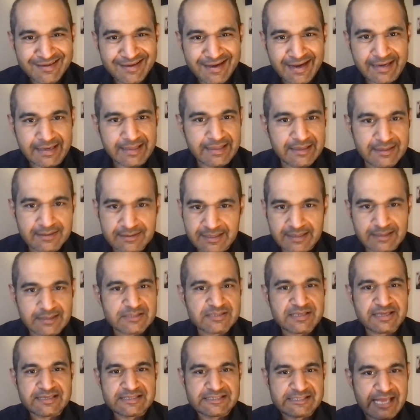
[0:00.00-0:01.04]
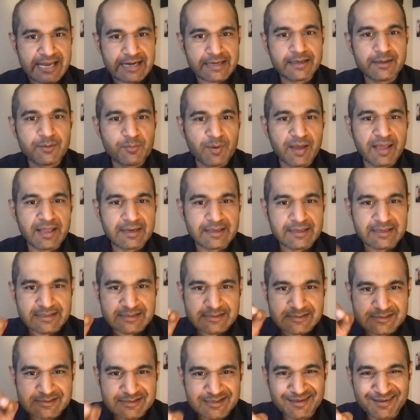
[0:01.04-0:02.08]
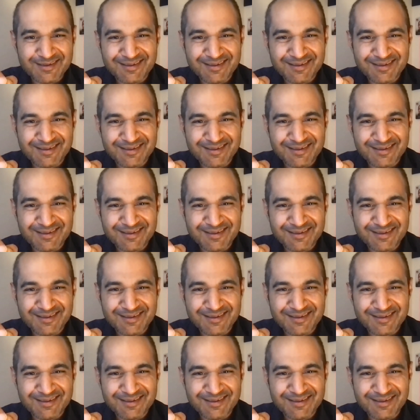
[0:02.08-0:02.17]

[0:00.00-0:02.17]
and he can tell us exactly where he is.